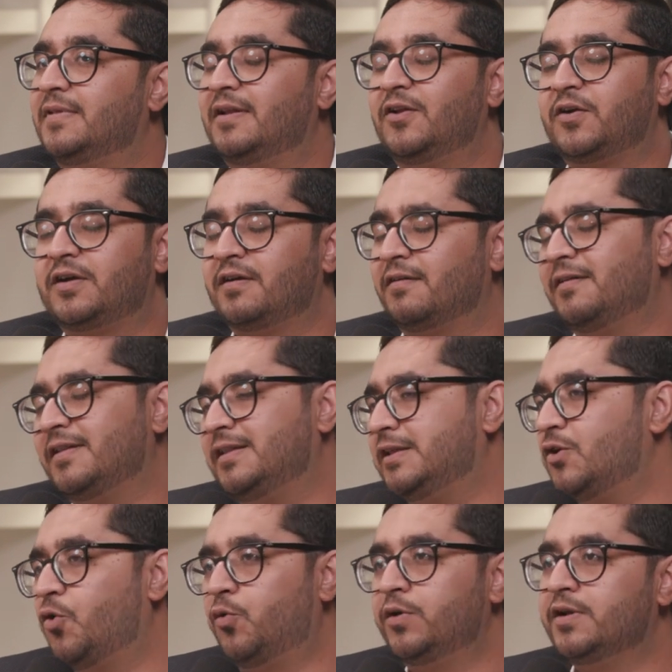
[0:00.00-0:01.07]
Look,
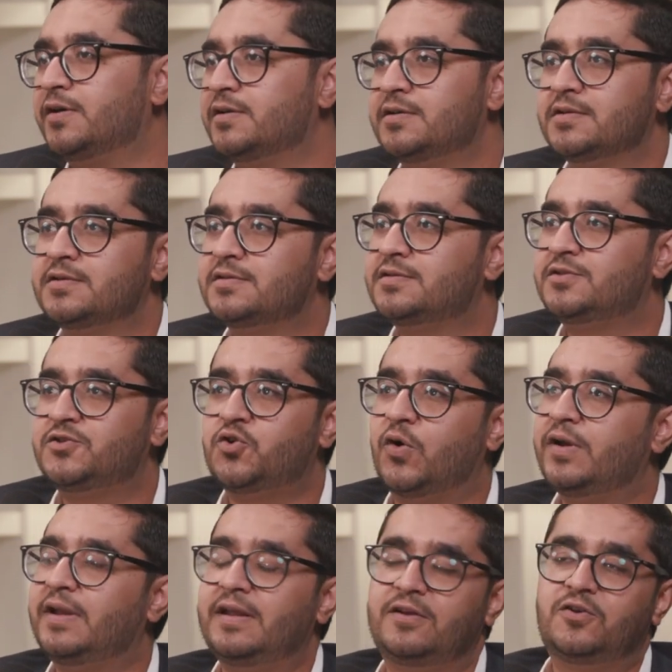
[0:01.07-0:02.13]
the owners
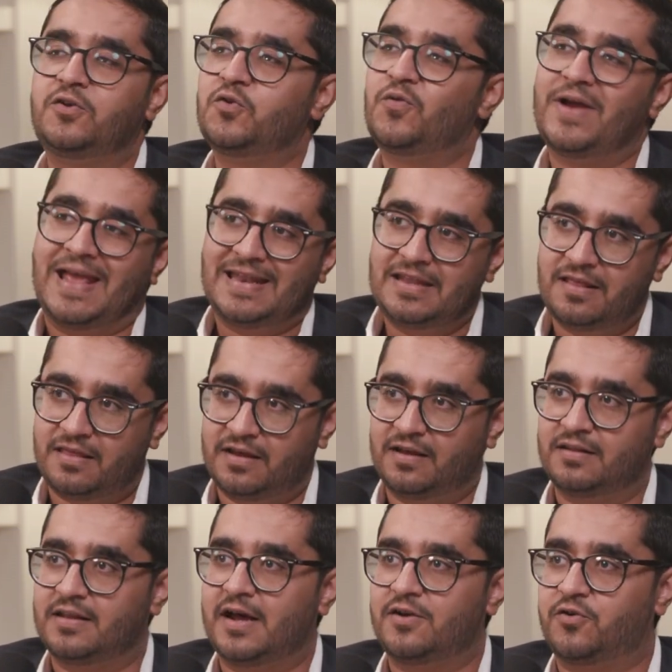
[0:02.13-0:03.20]
don't need to do anything
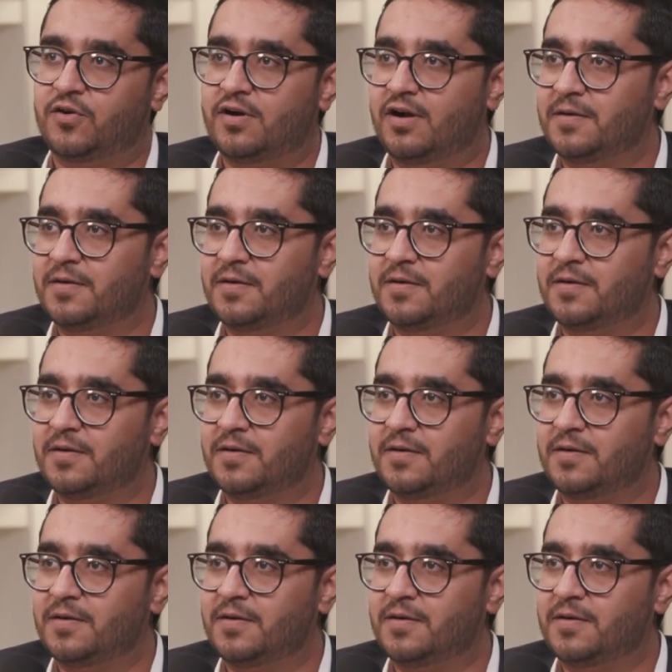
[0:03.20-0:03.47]
in that regard.